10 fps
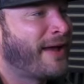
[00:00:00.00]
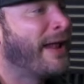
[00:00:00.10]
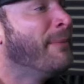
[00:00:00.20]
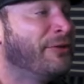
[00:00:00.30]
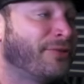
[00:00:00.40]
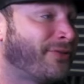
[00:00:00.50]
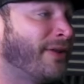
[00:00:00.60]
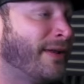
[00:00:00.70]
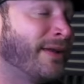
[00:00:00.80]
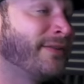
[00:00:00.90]
And I'm interested
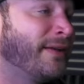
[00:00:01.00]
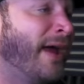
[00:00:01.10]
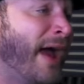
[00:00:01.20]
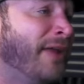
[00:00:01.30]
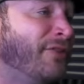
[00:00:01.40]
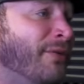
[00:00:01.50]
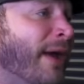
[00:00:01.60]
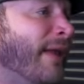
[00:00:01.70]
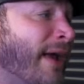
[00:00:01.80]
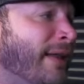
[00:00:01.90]
in it because I do. I
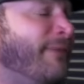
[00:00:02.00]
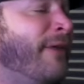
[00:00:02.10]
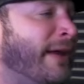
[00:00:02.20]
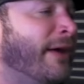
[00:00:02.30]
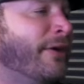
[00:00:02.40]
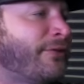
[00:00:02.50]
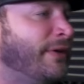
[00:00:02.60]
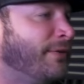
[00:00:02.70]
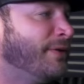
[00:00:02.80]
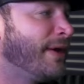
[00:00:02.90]
live vicariously
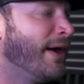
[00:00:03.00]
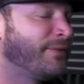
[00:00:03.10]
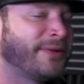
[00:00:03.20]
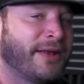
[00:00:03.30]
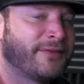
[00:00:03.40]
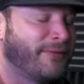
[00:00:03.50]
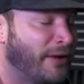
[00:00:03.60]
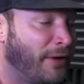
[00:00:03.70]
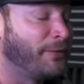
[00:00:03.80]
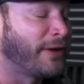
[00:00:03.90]
through you guys with that stuff. I
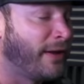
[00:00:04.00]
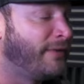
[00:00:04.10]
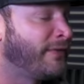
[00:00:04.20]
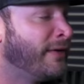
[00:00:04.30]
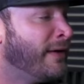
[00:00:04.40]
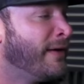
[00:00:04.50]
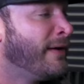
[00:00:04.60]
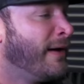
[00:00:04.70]
love your kids. Yeah.